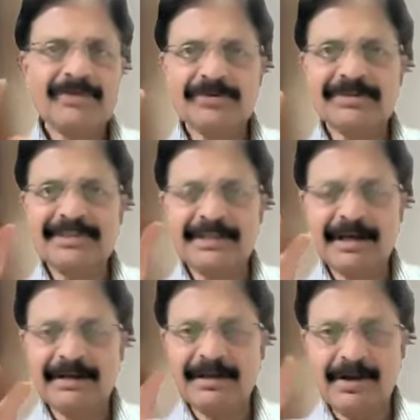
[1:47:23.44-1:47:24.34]
So
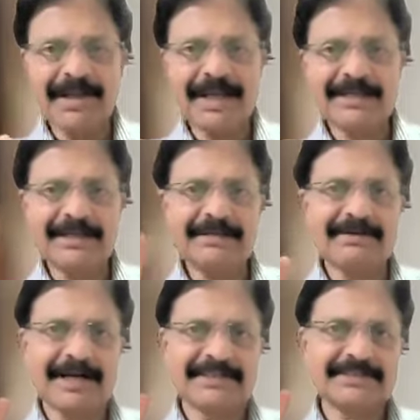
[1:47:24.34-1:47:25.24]
the long-acting
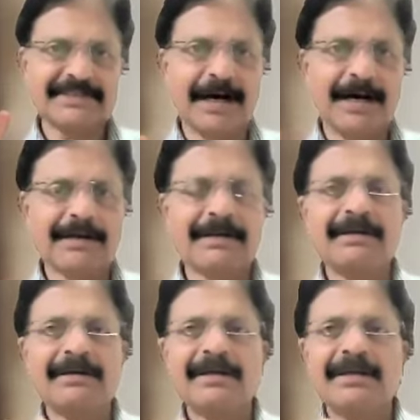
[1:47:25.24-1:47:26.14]
drugs are
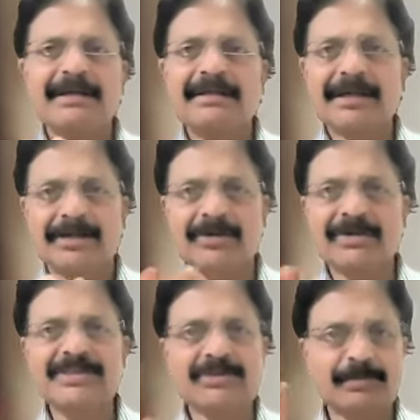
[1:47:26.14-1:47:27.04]

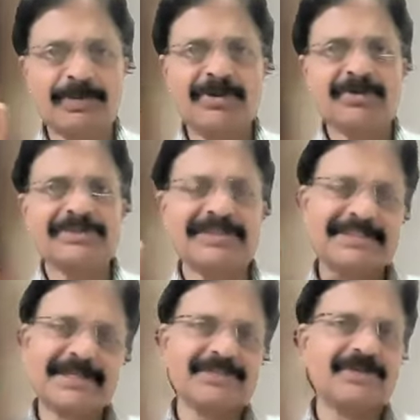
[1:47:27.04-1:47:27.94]
notorious to produce
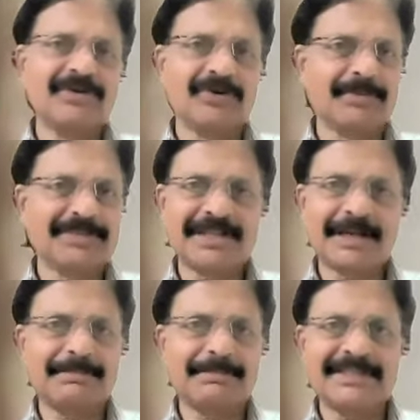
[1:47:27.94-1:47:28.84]
this residual
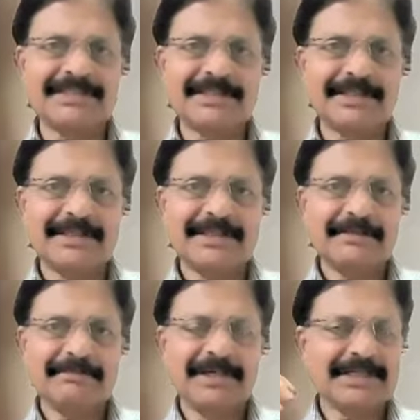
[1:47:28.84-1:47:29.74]
neuromuscular effects
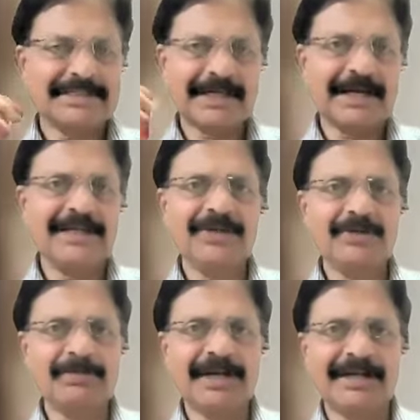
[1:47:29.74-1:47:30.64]
because they're highly
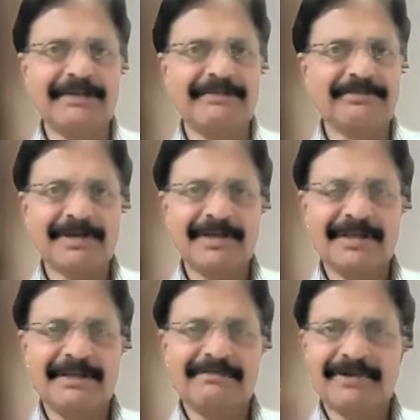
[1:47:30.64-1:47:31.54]
cumulative,
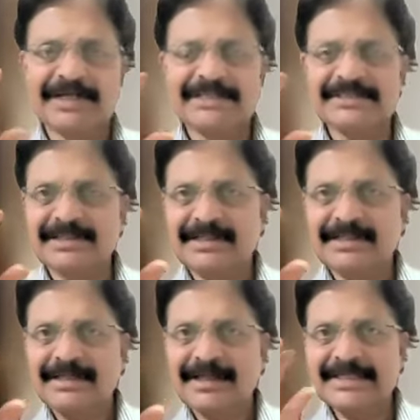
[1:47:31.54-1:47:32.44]
whereas
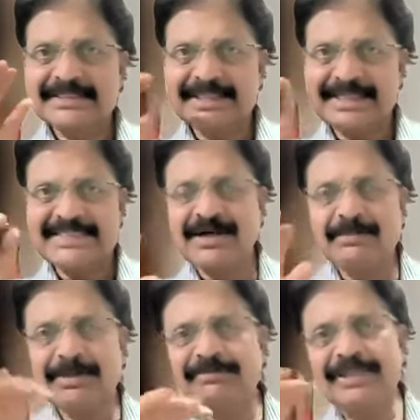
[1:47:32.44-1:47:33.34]
it is less
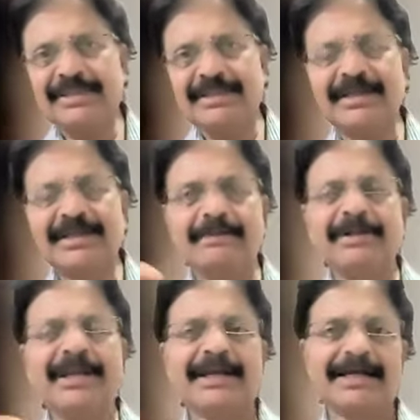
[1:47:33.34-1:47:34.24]
common with
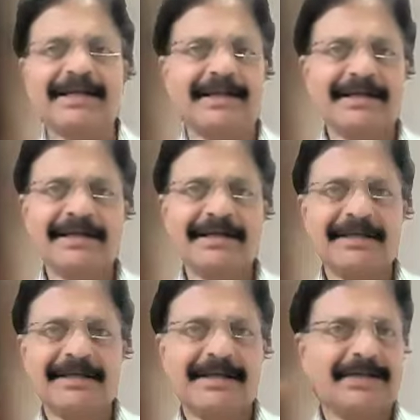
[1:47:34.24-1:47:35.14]
intermediate acting
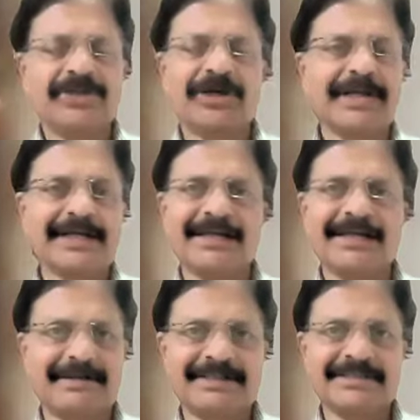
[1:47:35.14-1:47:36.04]
and short
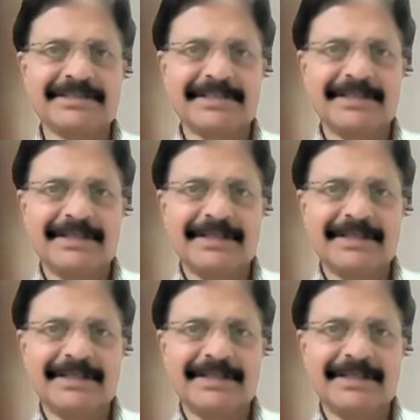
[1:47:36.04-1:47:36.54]
acting drugs.